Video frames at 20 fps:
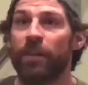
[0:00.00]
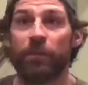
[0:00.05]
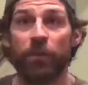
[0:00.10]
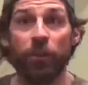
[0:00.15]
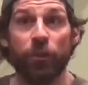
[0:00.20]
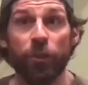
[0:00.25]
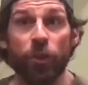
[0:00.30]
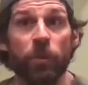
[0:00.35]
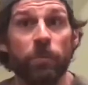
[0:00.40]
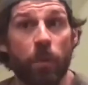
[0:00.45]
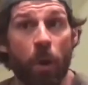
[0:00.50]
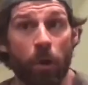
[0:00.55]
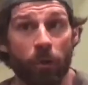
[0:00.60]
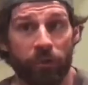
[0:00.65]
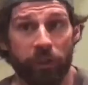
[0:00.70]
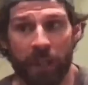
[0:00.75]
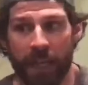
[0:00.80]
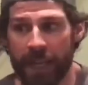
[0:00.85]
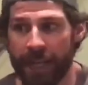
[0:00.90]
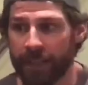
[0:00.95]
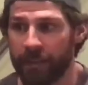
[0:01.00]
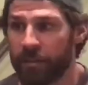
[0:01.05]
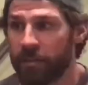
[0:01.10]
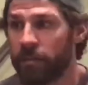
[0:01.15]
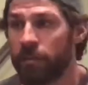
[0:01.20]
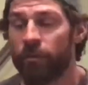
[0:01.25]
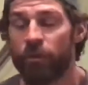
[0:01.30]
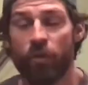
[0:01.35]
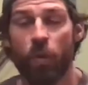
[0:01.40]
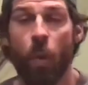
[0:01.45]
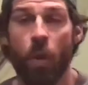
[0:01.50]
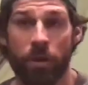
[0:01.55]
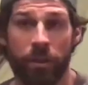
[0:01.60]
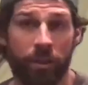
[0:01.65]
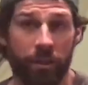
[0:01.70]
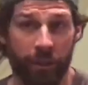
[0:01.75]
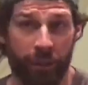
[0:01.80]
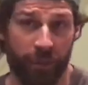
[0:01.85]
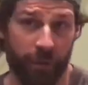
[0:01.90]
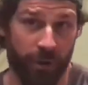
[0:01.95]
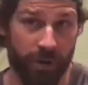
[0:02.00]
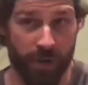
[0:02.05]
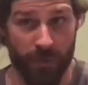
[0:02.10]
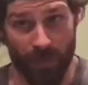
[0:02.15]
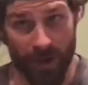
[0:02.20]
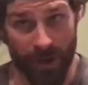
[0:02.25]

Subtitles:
If you do both legs, 20 to 30